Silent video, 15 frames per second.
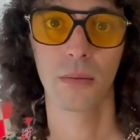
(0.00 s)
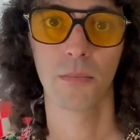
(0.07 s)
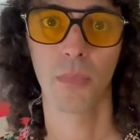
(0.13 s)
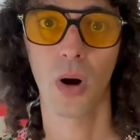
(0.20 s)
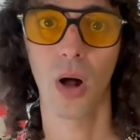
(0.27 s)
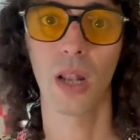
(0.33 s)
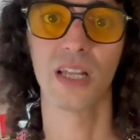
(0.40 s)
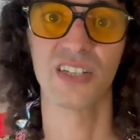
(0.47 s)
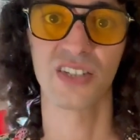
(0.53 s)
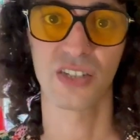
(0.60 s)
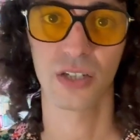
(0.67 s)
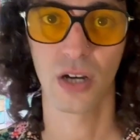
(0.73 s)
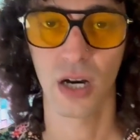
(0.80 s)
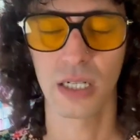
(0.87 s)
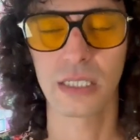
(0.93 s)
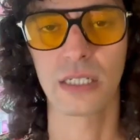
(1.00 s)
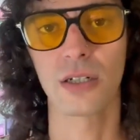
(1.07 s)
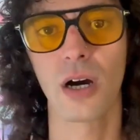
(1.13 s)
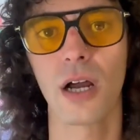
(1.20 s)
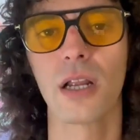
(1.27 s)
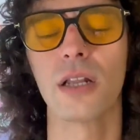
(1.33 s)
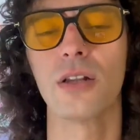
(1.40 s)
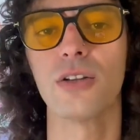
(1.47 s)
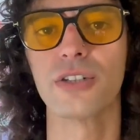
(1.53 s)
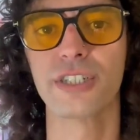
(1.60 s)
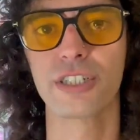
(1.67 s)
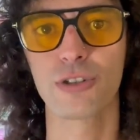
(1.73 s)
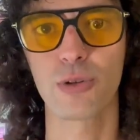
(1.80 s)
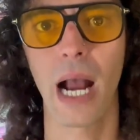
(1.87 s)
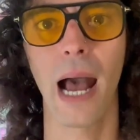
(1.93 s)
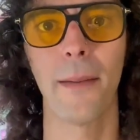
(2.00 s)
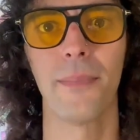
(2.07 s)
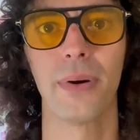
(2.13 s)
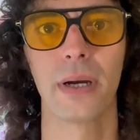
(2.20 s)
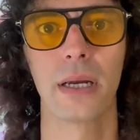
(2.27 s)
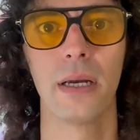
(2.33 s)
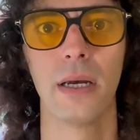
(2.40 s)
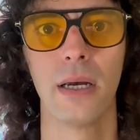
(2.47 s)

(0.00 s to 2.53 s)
Paul and his cousin got a little scrap.